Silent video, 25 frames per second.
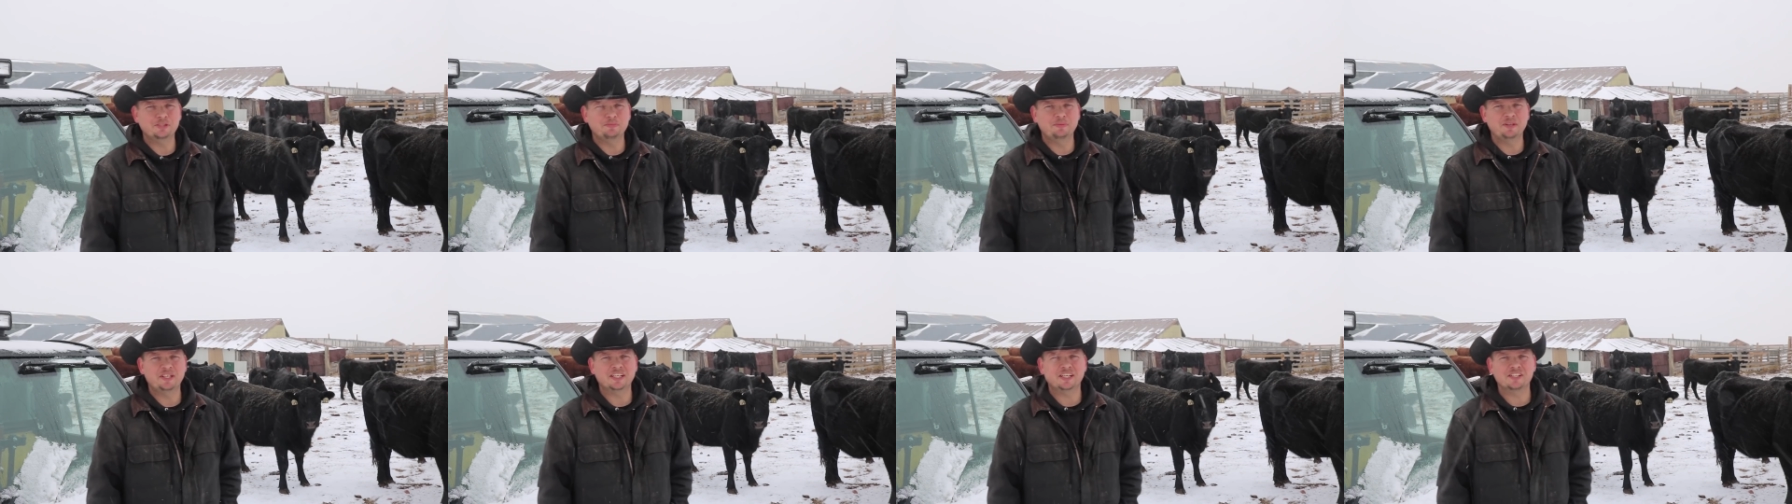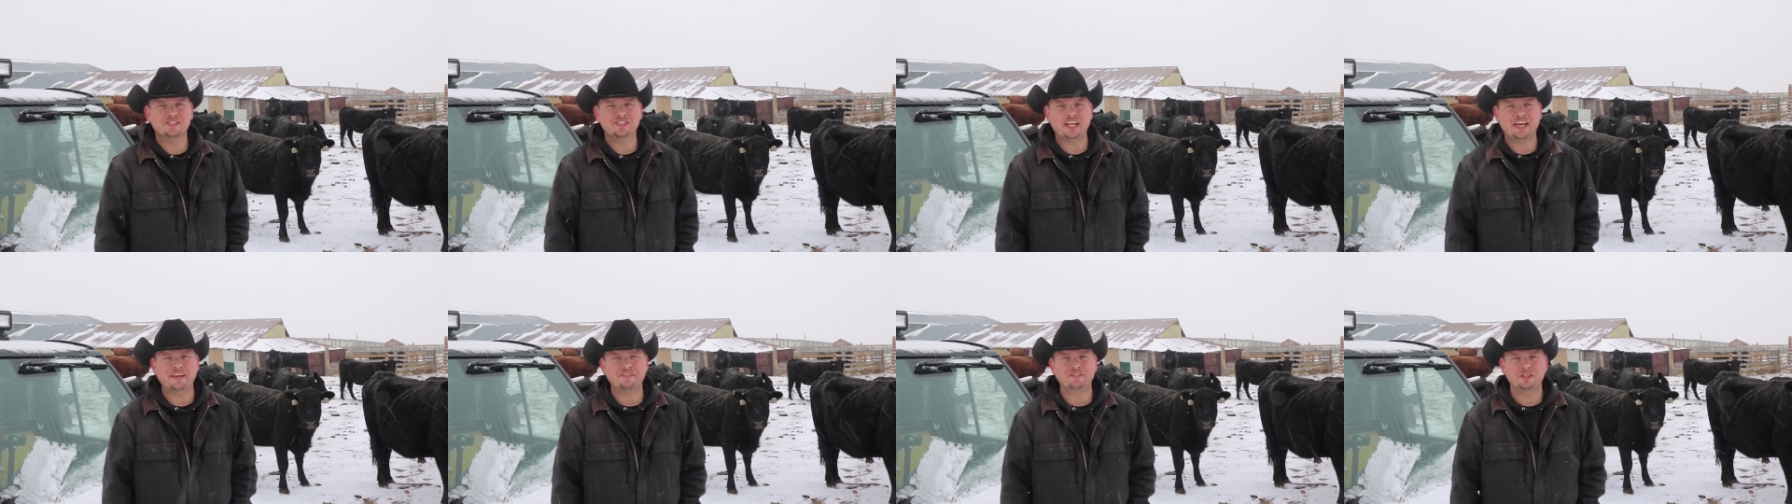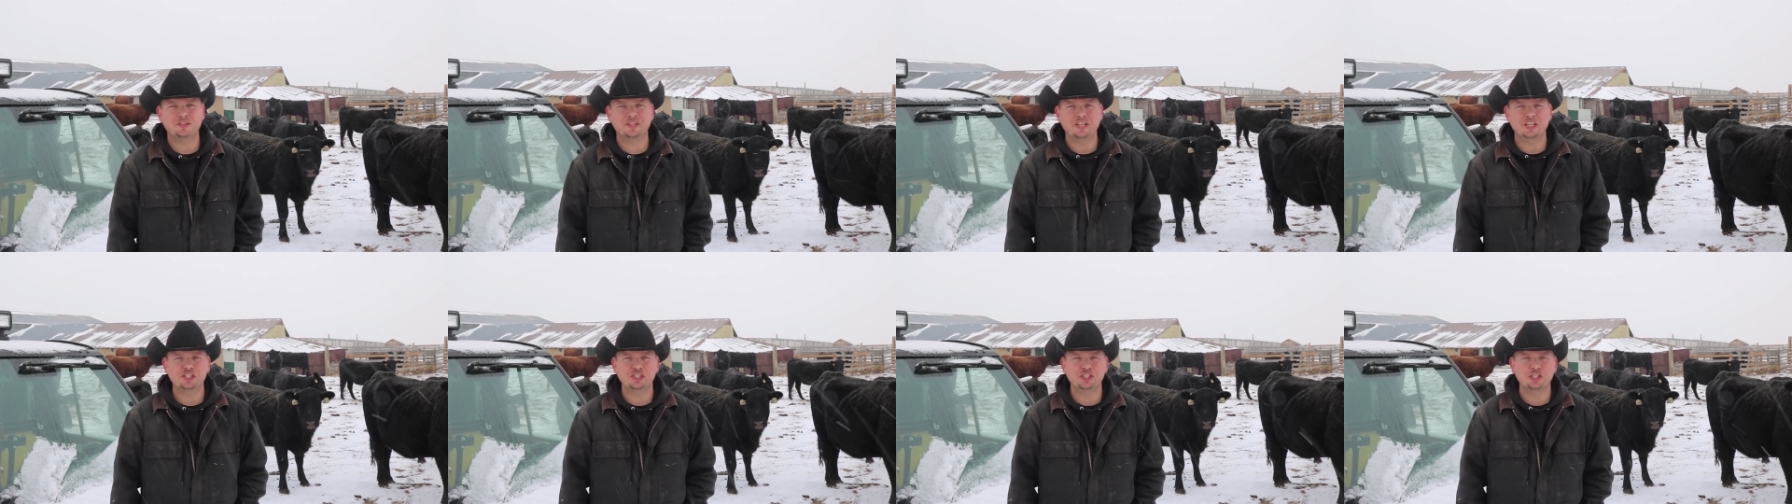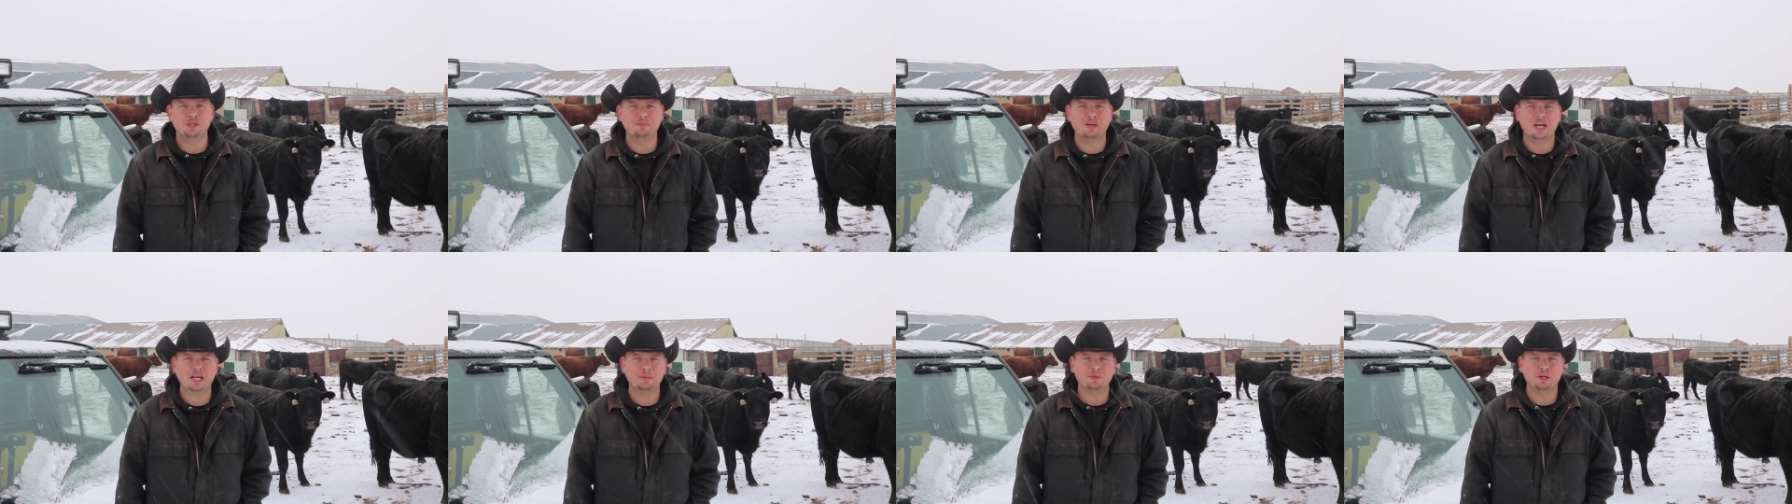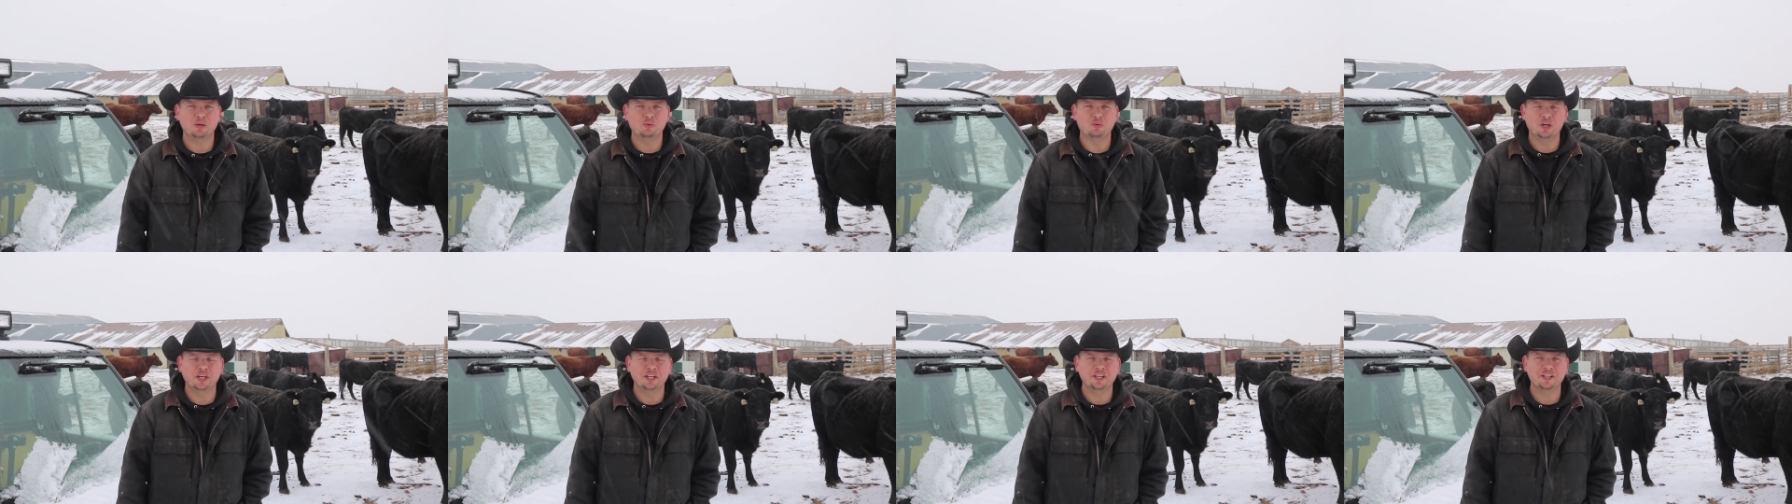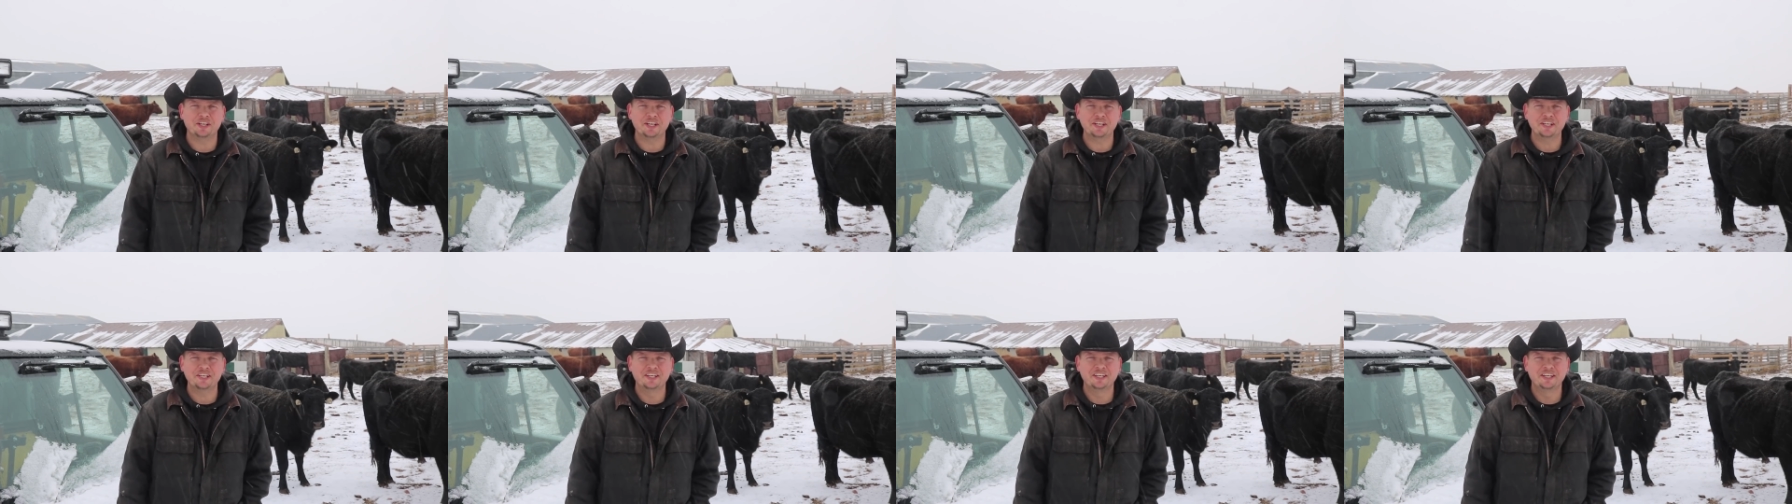because after this you might be
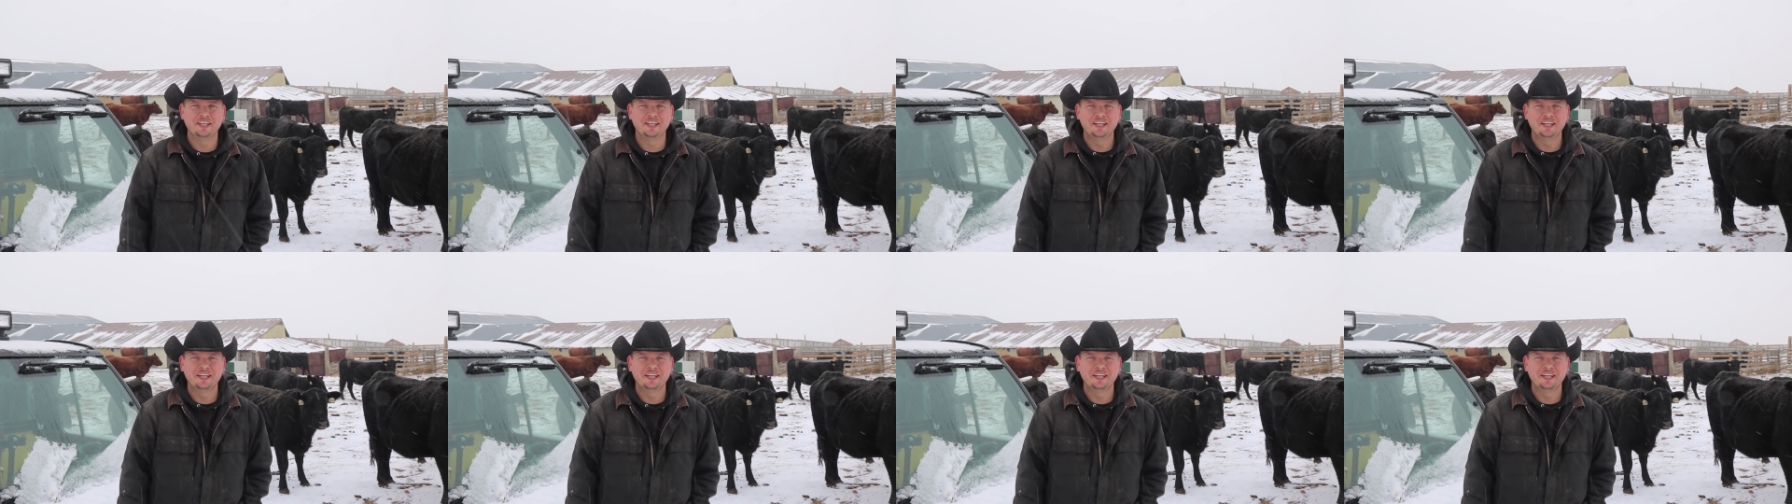wondering